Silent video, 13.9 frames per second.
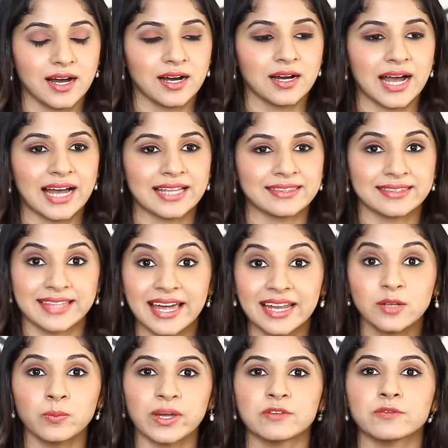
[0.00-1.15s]
Uh, and
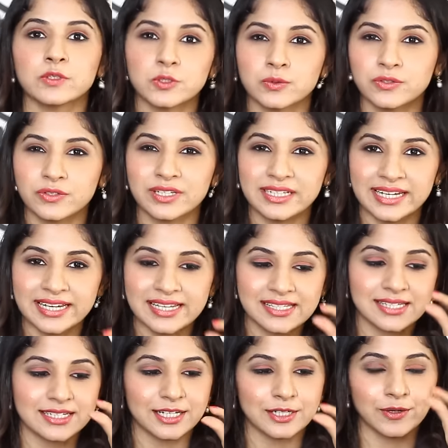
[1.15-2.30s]
then wait for 2-3
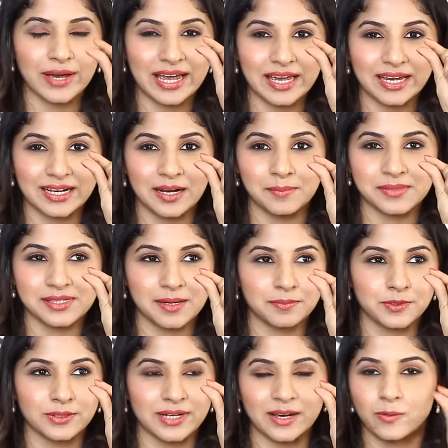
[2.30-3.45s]
days till your hair comes
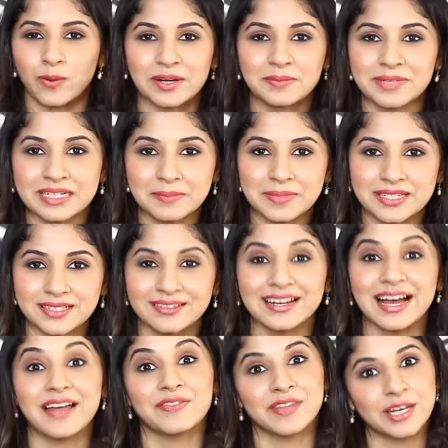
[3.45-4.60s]
up to like 1 millimeter
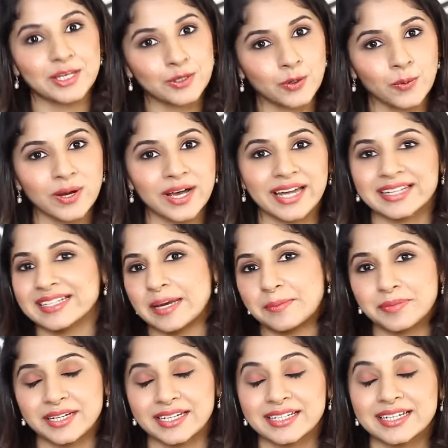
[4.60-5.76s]
and then you go ahead and
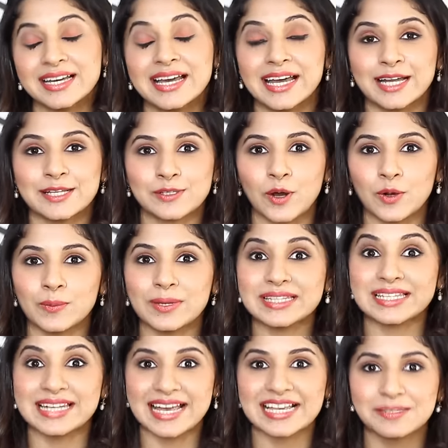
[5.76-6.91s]
epilate. It's
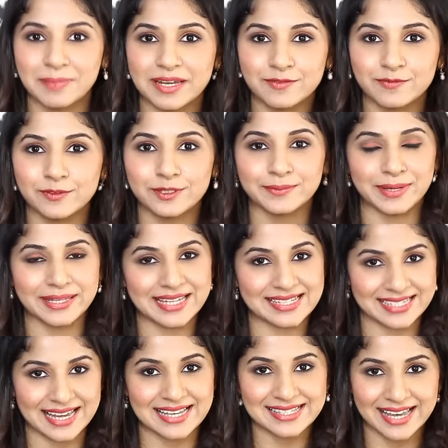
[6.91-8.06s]
always less painful when
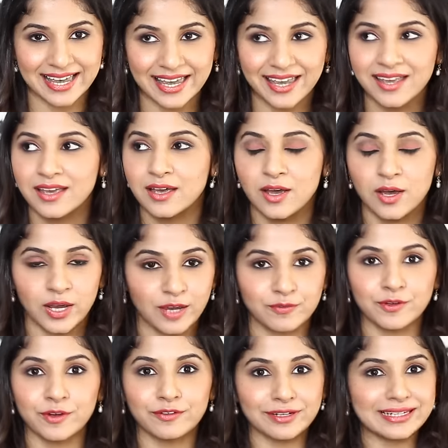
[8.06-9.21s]
there's less hair.
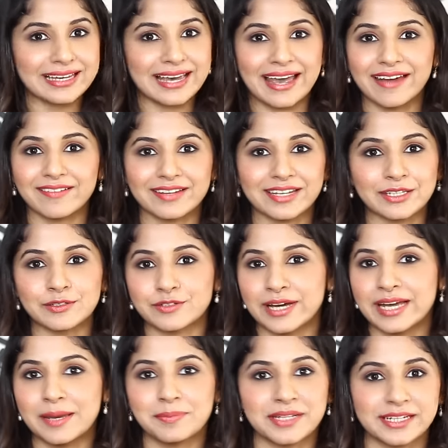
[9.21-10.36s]
If you're really hairy and you
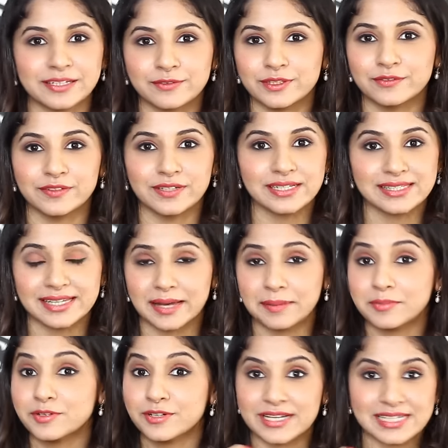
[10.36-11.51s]
try epilating for the first
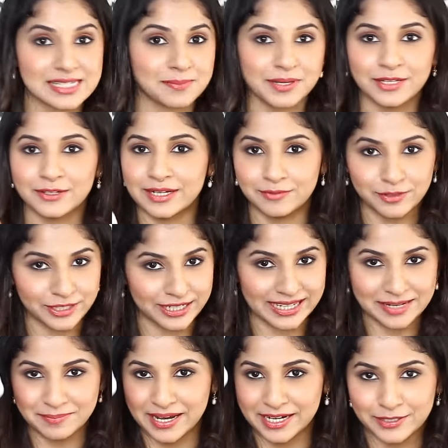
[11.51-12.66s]
time, trust me, you're never going
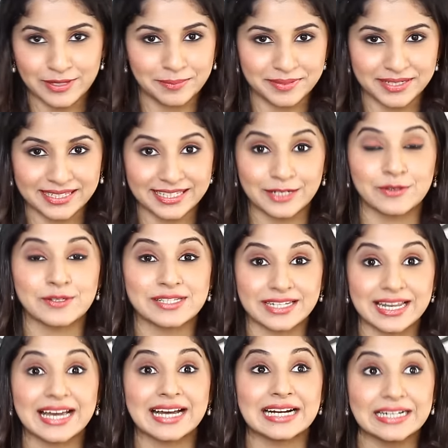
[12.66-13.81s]
to get back to epilating because
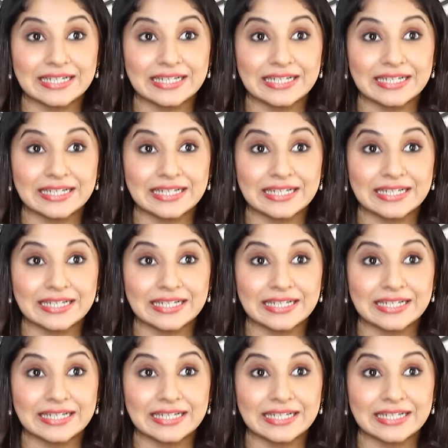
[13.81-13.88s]
it